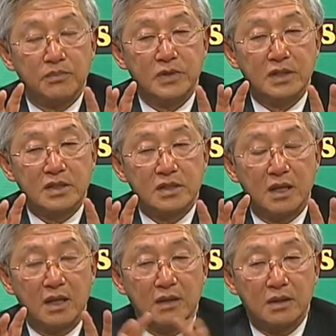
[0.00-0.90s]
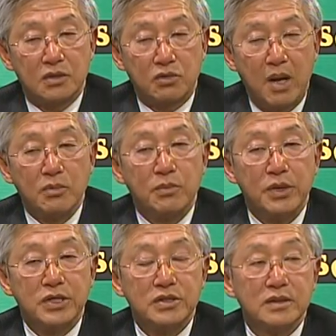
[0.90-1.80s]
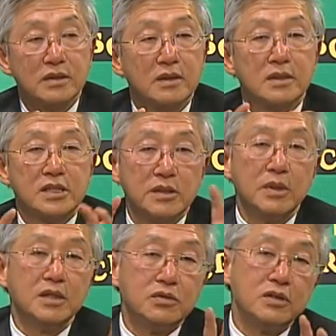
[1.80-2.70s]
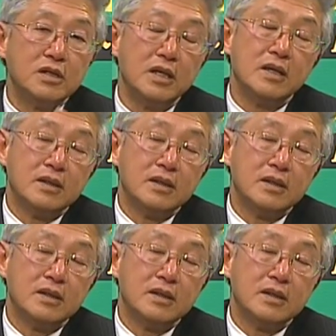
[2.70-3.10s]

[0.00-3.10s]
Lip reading: this Scramble Bridge. Similar to the